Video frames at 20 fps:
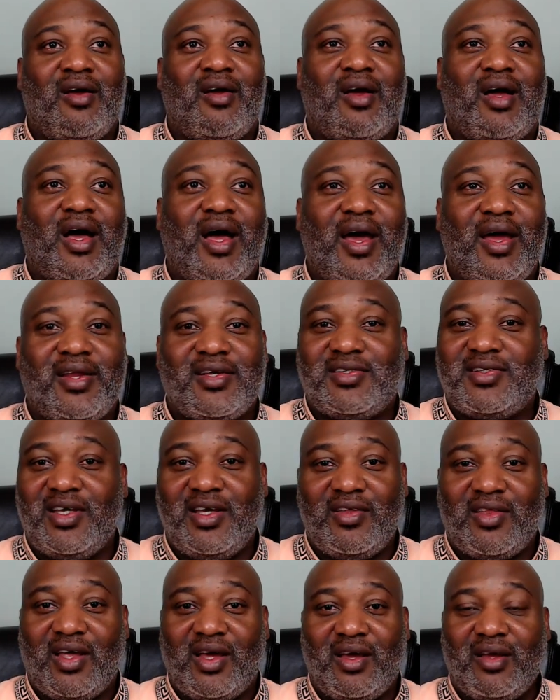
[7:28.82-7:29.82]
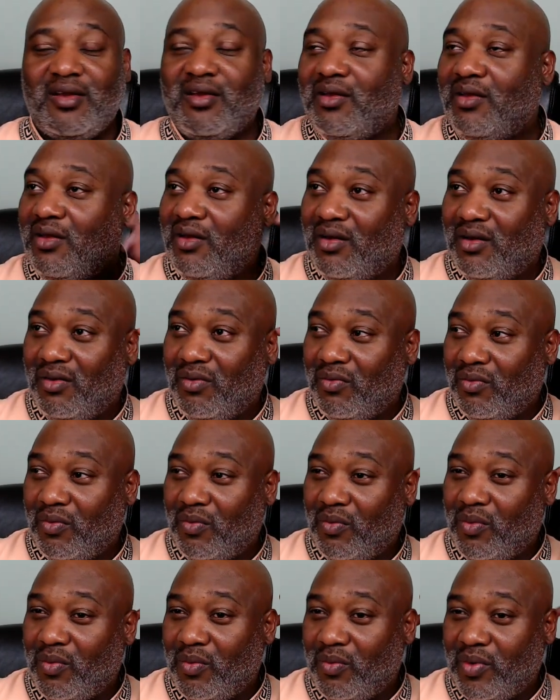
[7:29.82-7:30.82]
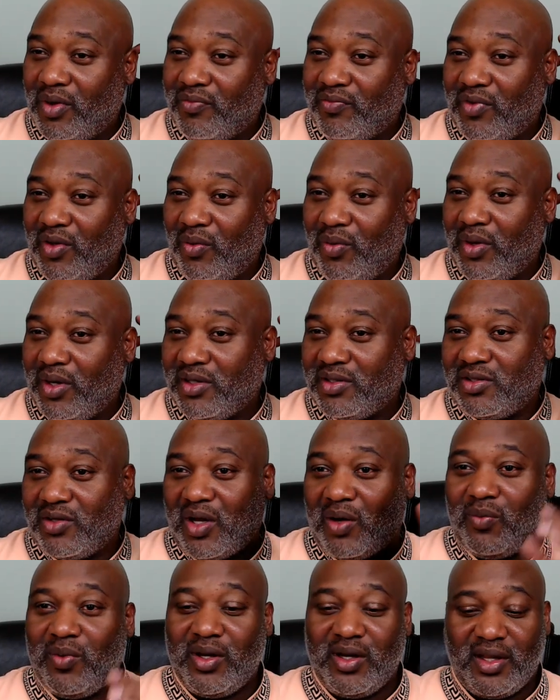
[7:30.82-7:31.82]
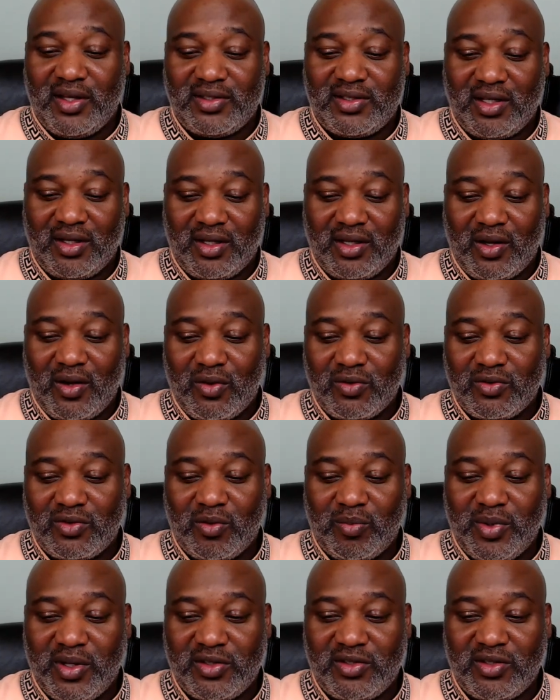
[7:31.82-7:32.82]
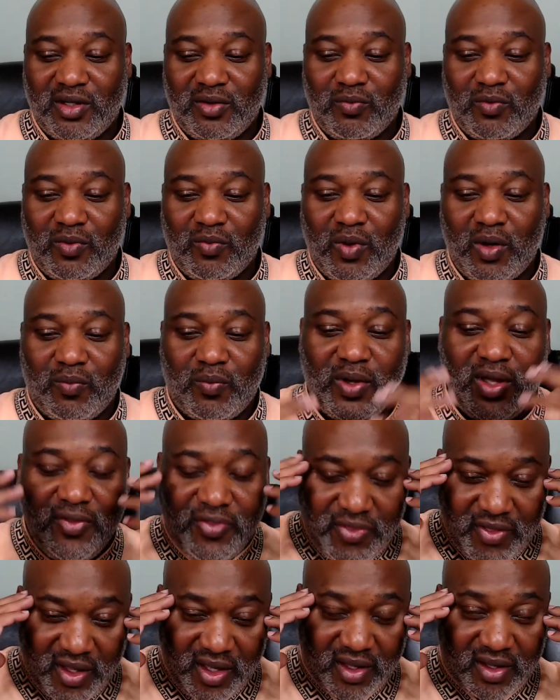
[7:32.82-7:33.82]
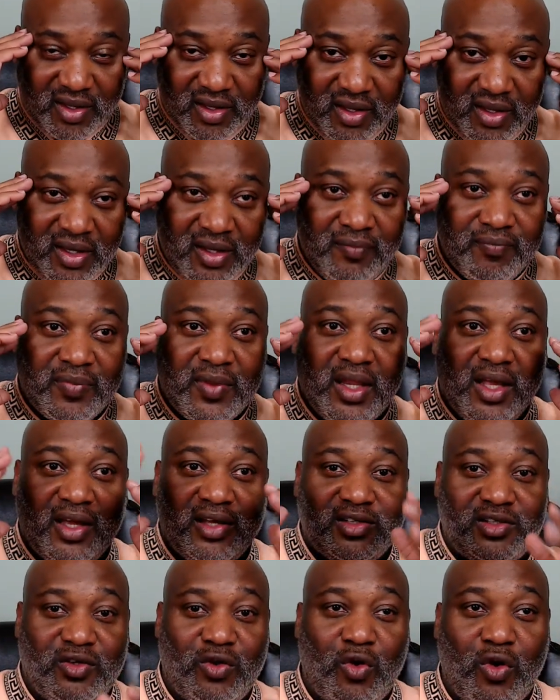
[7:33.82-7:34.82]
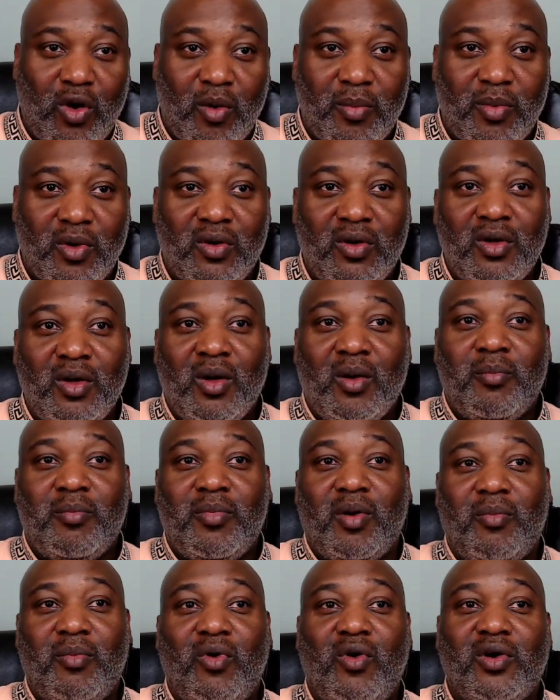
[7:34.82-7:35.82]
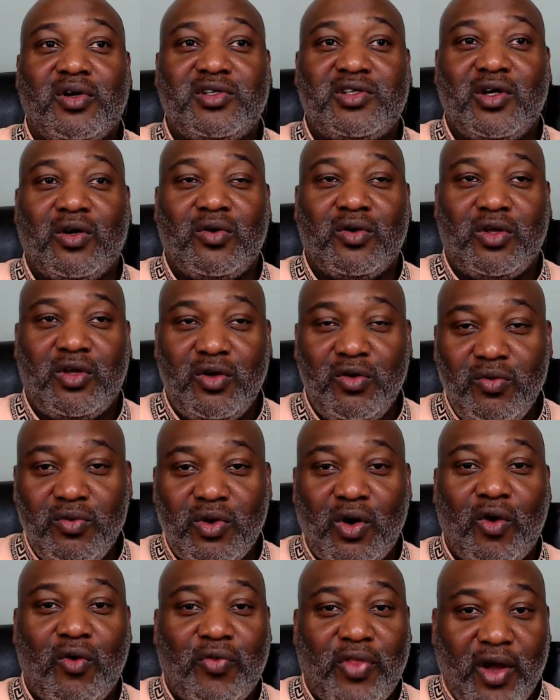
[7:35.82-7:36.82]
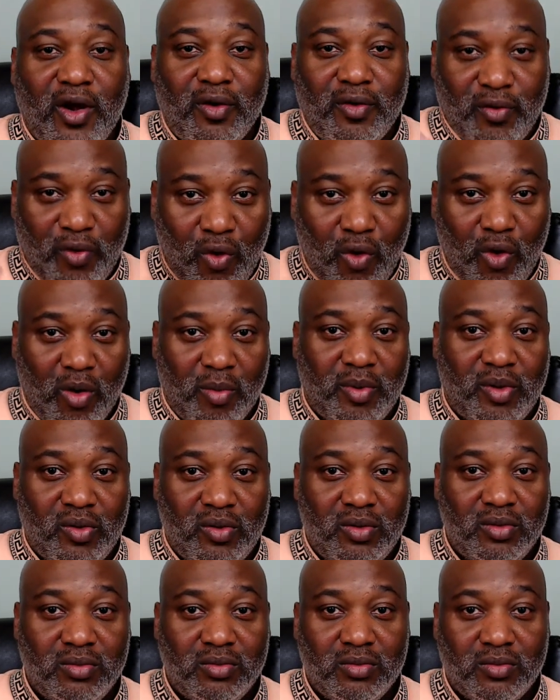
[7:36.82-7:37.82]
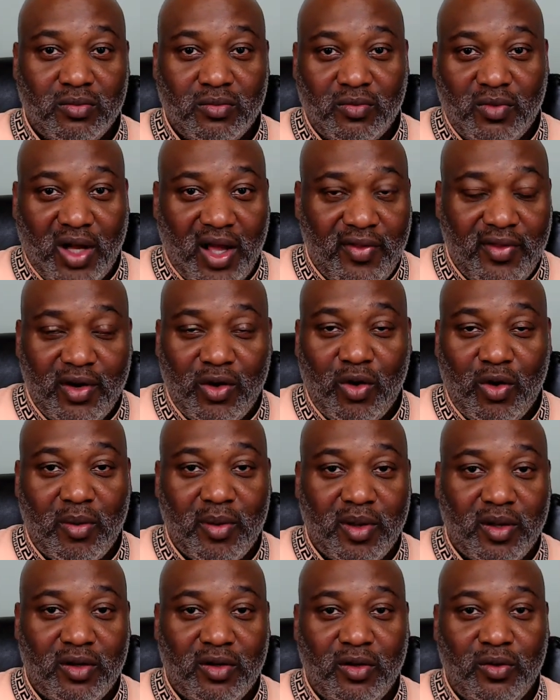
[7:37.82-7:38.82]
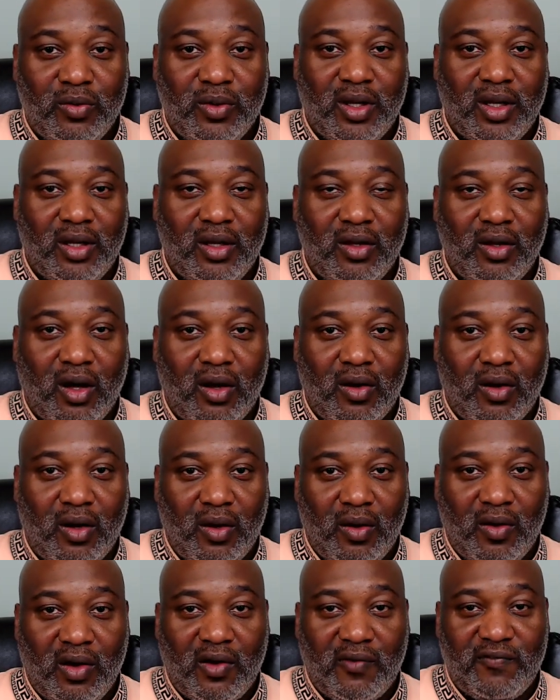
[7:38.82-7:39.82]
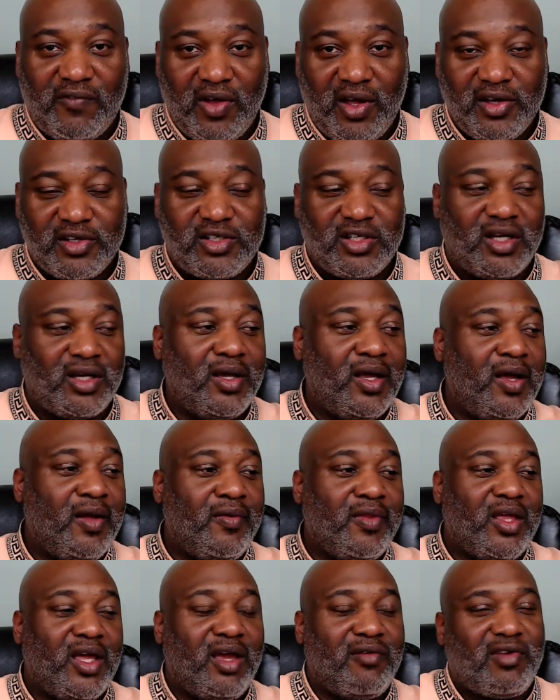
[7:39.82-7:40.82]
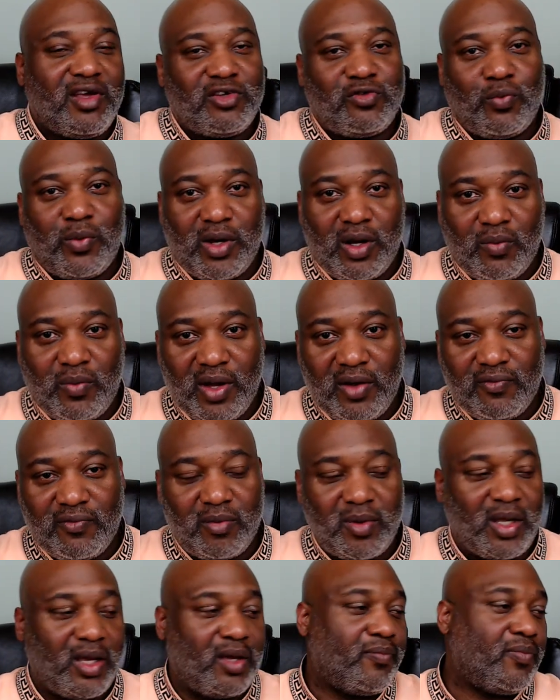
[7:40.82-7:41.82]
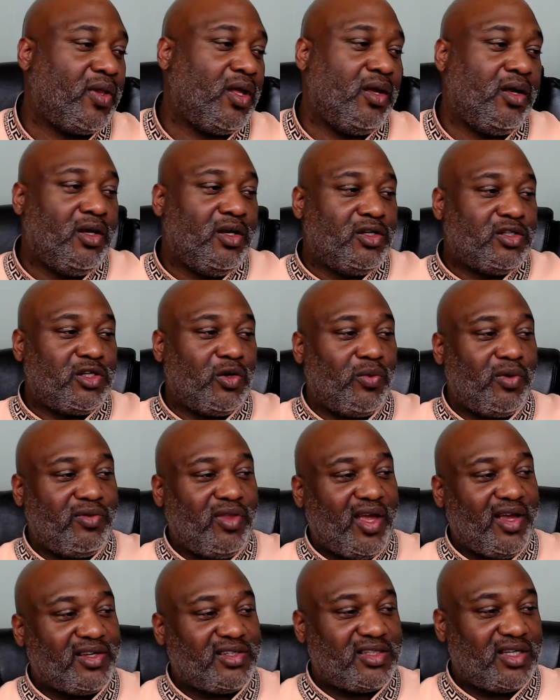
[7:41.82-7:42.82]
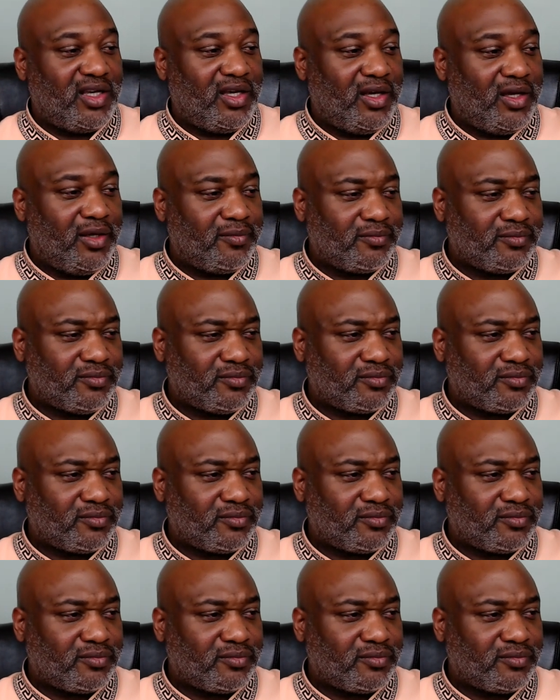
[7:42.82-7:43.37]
I had to see that, you know, with doing it. So I wouldn't necessarily go so much in what we think is normal, but more so, you know, they're normal, how they normally do it, uh, function, if they sway away from that. So with that said,